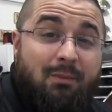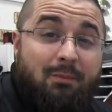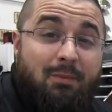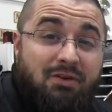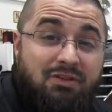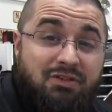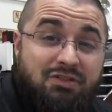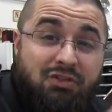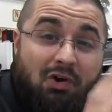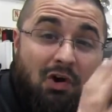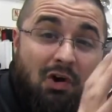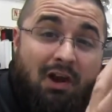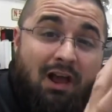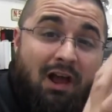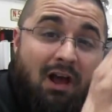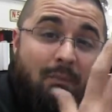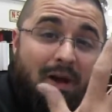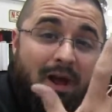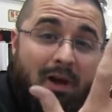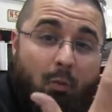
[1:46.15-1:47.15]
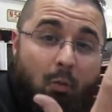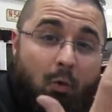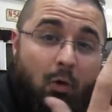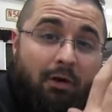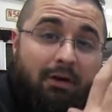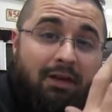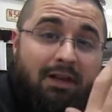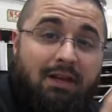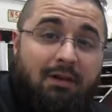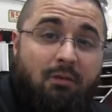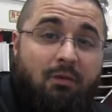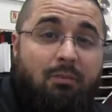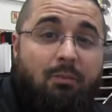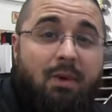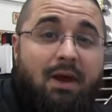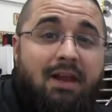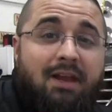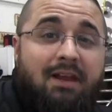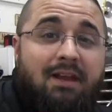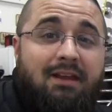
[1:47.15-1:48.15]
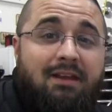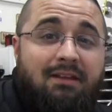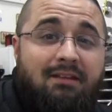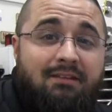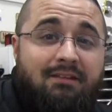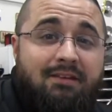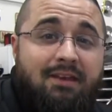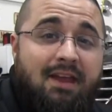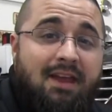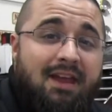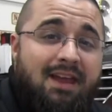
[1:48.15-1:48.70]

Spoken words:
I'm going to start out by working it with my hands.